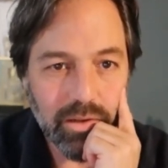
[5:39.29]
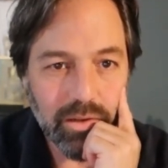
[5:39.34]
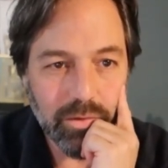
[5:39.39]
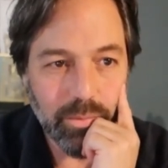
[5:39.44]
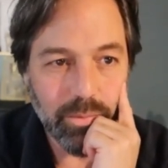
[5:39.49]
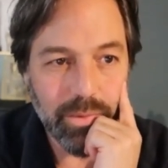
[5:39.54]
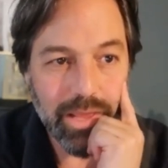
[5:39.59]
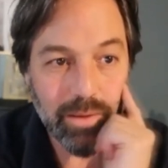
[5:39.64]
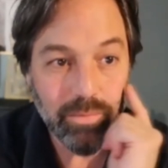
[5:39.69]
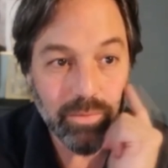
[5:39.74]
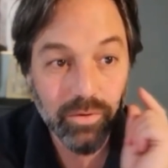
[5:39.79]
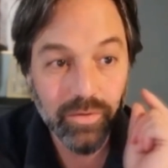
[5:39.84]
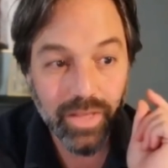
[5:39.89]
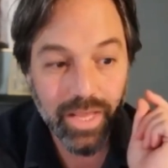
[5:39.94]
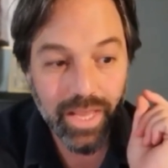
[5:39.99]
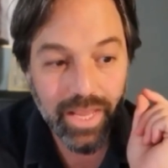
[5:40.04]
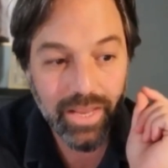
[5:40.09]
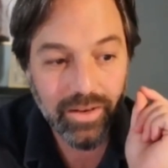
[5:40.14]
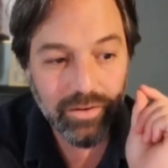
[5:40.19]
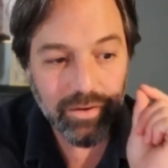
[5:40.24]
to be able to
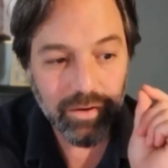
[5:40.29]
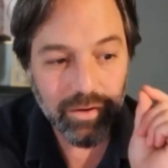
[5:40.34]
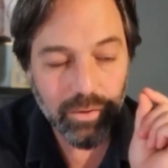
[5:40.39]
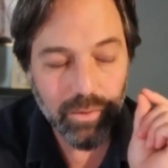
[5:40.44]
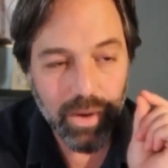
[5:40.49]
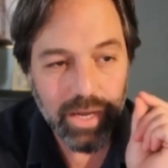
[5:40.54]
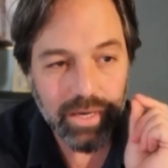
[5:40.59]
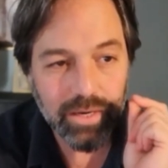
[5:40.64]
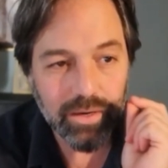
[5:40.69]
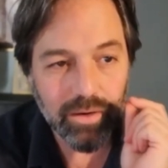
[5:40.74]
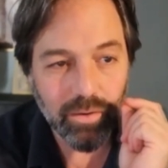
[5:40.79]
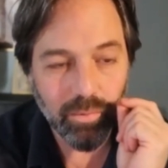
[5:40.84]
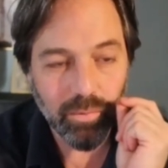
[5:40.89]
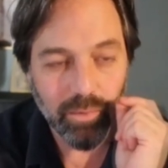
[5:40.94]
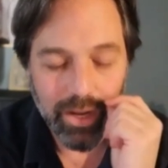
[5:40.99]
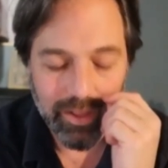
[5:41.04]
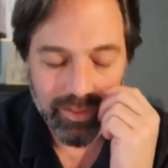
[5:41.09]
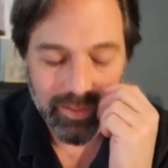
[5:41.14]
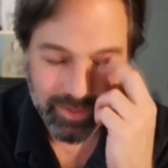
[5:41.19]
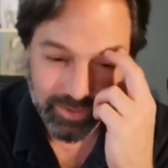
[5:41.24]
integrate it in a
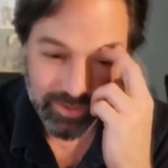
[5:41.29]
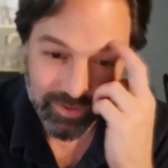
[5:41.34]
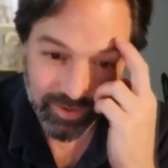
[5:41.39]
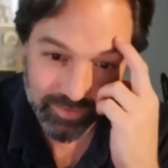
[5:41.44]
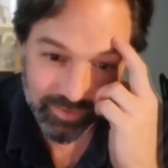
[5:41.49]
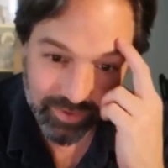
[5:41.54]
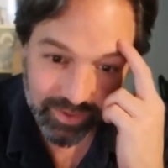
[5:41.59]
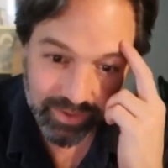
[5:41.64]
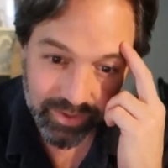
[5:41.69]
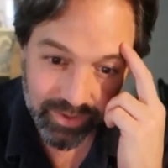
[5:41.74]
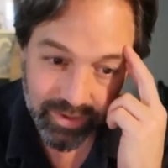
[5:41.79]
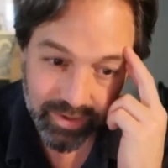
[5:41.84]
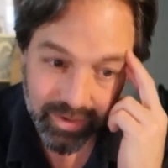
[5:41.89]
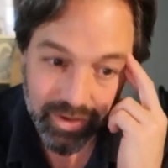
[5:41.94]
way that doesn't